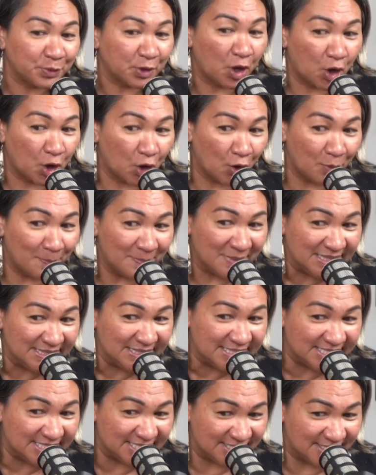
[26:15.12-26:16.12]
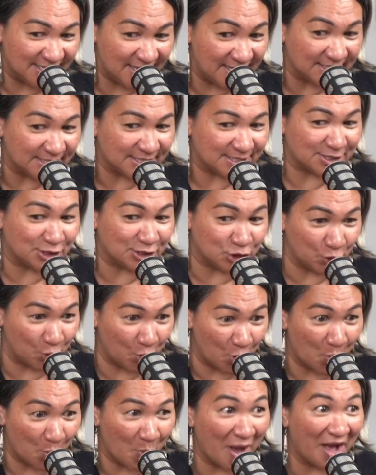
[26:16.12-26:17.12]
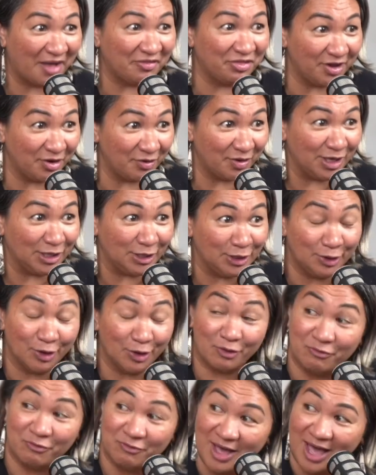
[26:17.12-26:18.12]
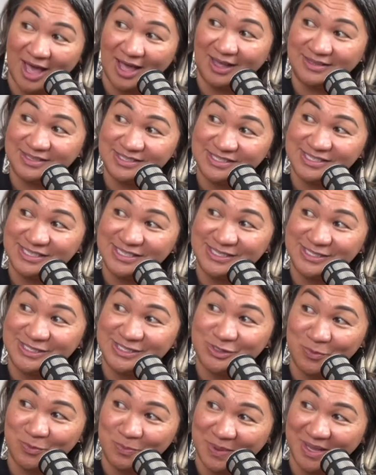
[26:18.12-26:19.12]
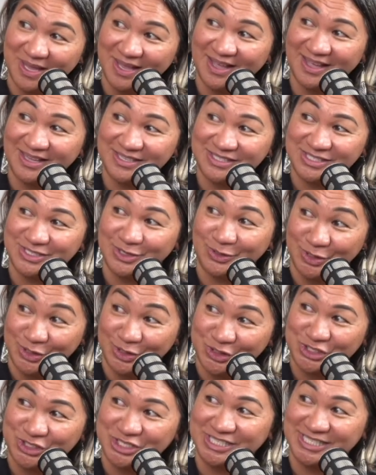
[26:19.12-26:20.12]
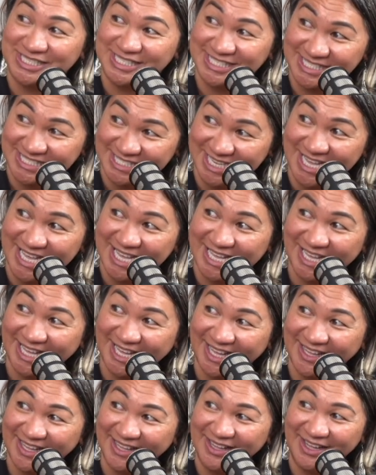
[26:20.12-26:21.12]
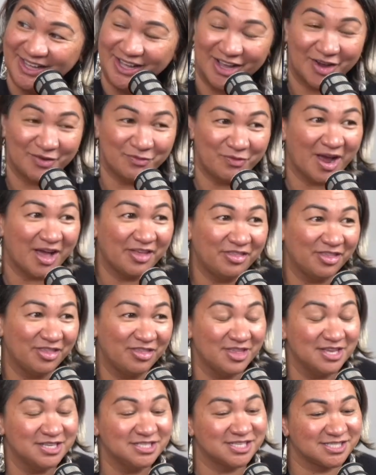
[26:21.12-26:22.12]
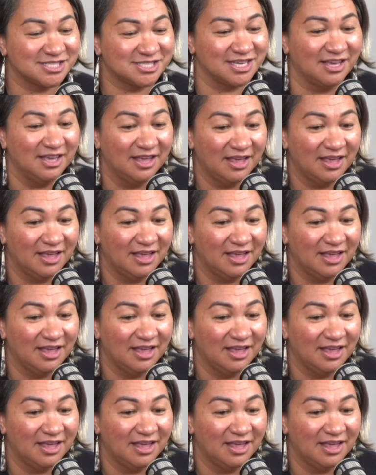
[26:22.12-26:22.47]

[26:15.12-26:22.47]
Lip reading: common sense to go out there and look for answers. So be a solution seeker rather than just